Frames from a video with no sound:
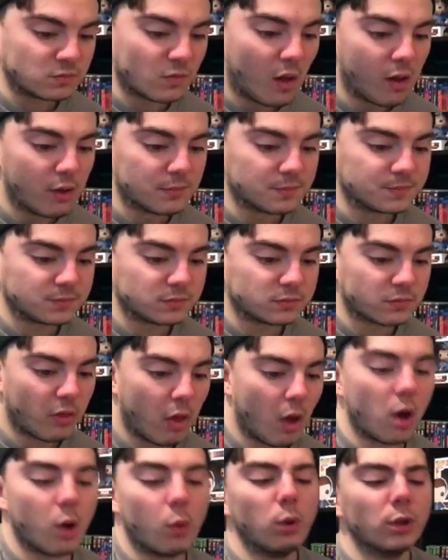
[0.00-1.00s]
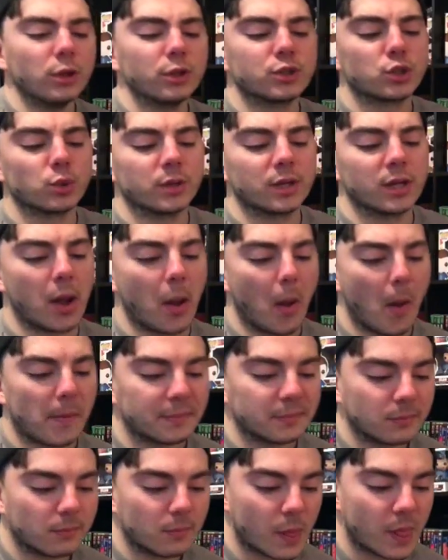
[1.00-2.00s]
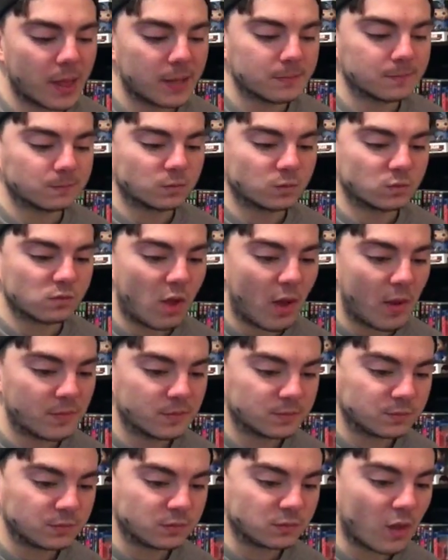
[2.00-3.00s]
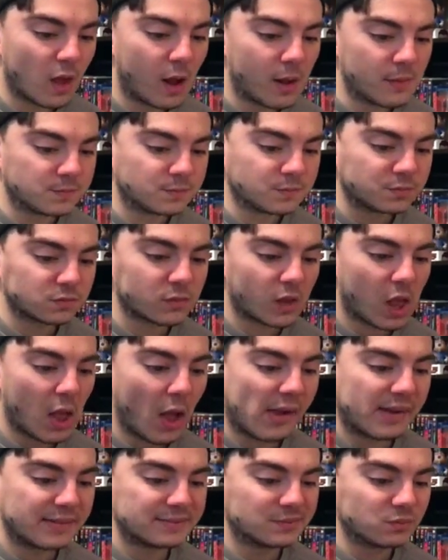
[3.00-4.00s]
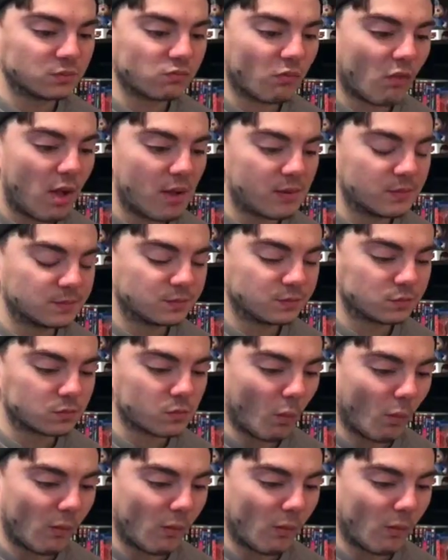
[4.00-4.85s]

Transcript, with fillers: Dude, what the hell? Oh, what are you the doing out? Are open. May I have a moment? No. She'll call you when she's ready.